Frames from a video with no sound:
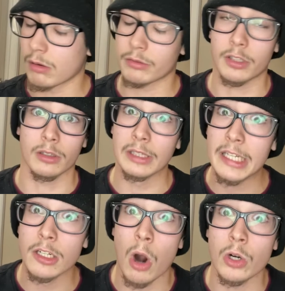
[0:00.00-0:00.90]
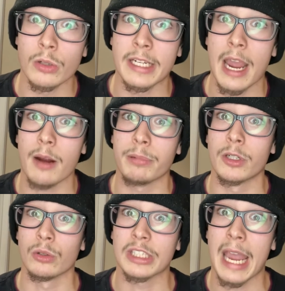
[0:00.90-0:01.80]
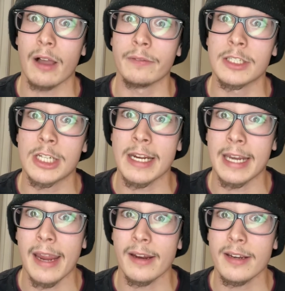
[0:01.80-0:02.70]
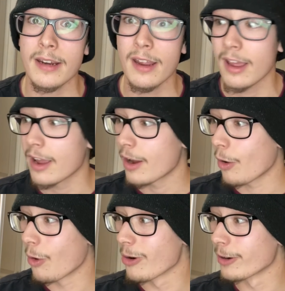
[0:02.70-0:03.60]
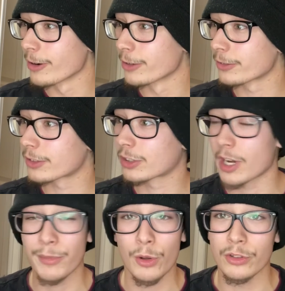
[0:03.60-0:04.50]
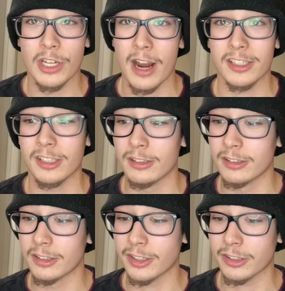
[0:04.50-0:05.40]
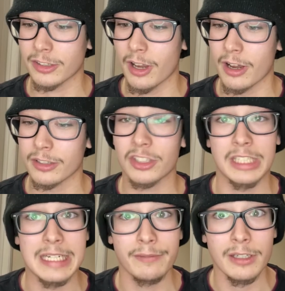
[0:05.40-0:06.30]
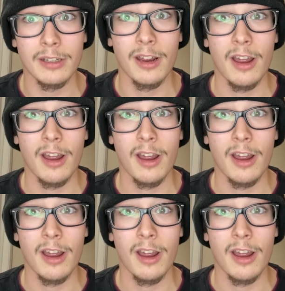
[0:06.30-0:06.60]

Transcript: Leonardo DiCaprio's Calvin J. Candy, or Samuel Jackson's Steven.